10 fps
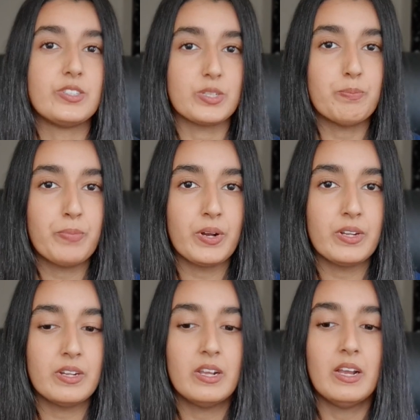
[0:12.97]
jump
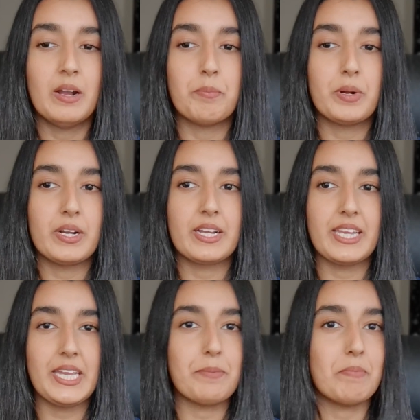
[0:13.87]
on, but
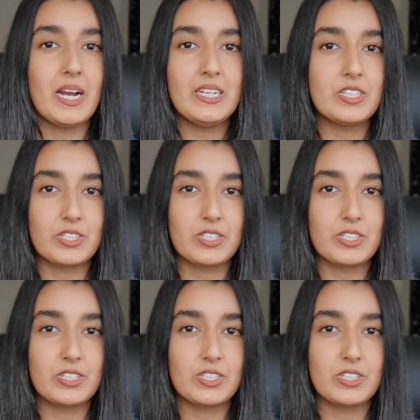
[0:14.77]
it might